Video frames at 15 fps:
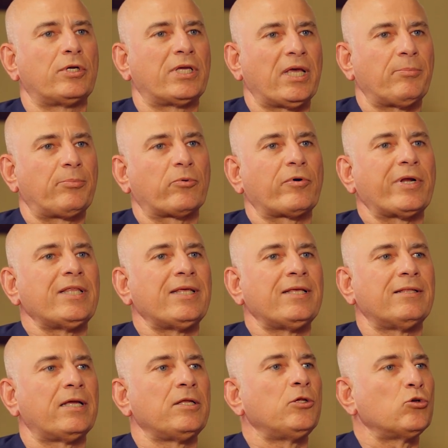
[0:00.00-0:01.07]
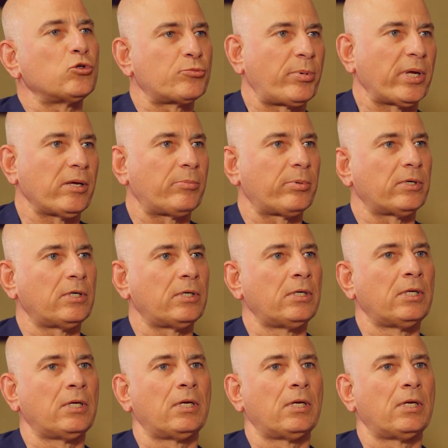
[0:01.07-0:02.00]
keep reading the newspaper,